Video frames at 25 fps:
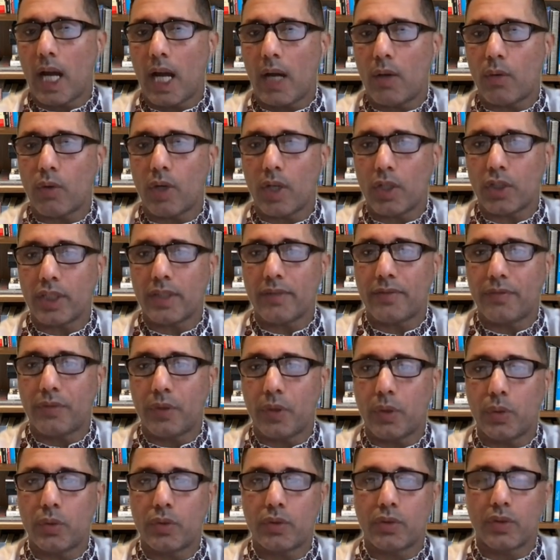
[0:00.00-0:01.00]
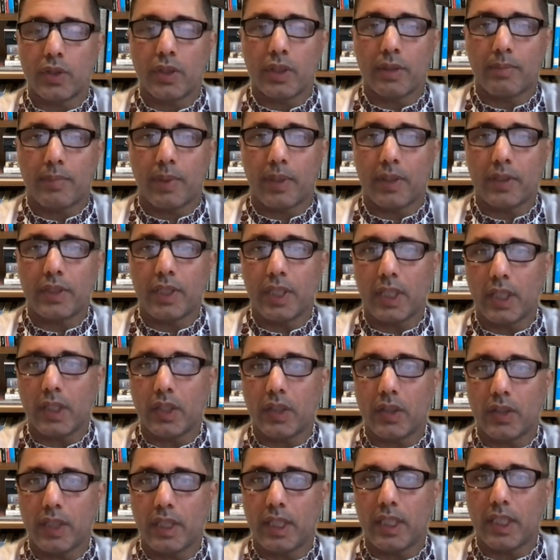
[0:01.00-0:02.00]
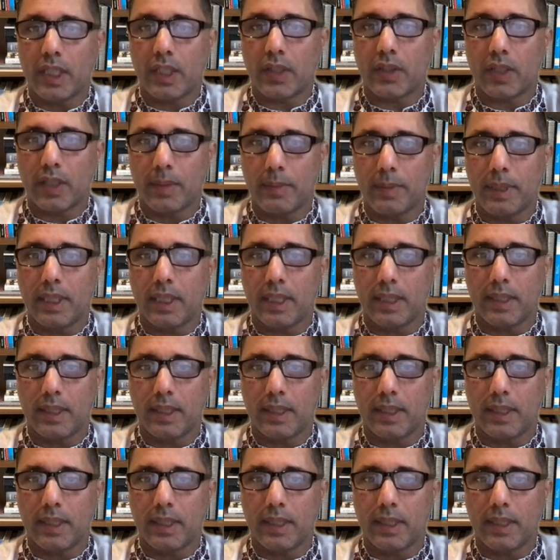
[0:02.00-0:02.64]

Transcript: Russia fought, particularly in Crimea,